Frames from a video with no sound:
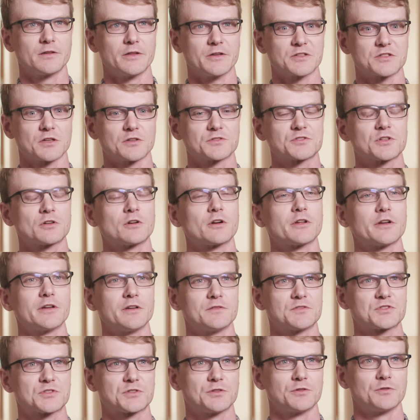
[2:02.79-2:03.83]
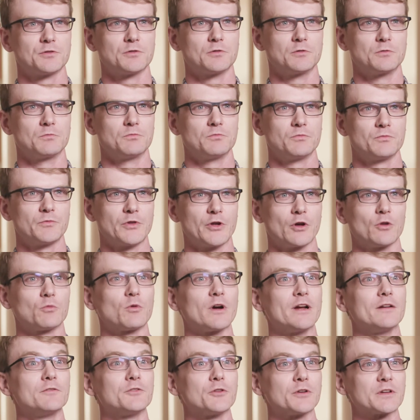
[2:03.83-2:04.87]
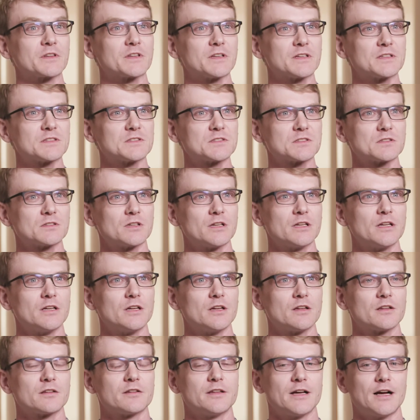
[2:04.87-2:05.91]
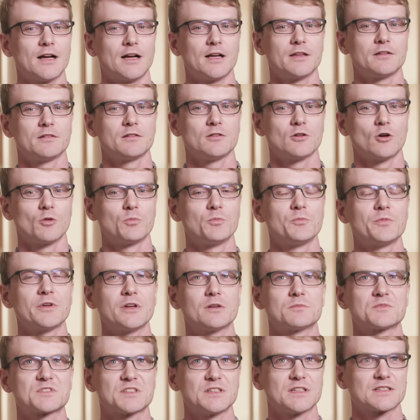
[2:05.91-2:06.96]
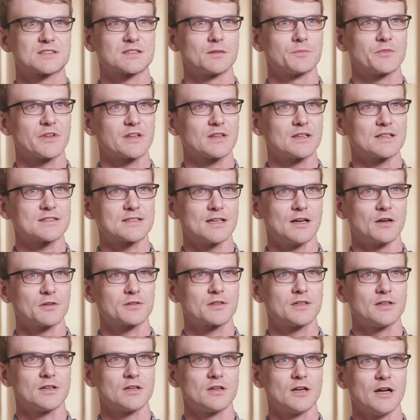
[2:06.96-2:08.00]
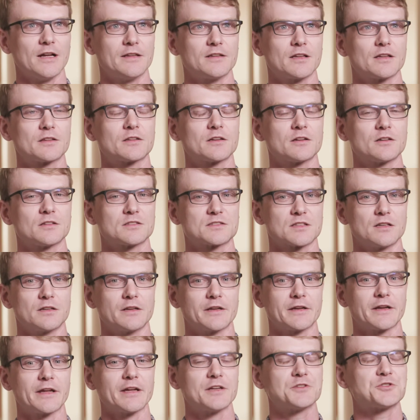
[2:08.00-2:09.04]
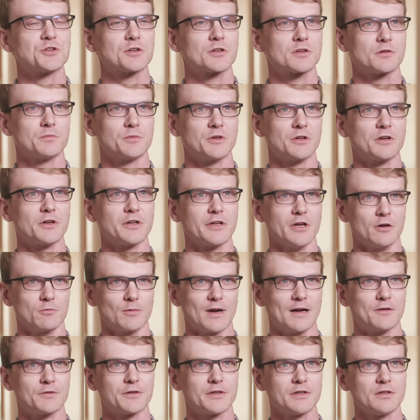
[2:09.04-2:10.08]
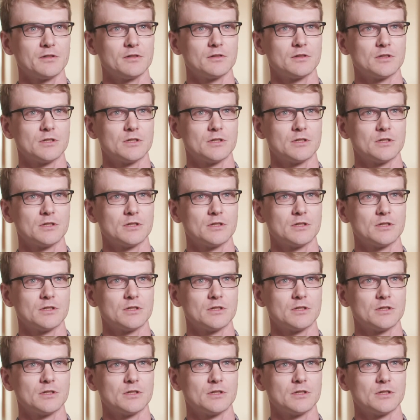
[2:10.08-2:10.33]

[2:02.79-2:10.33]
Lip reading: there's alternatives to the old way of doing things, that OpenBMC is something that's out there and that there is an engaging community around it.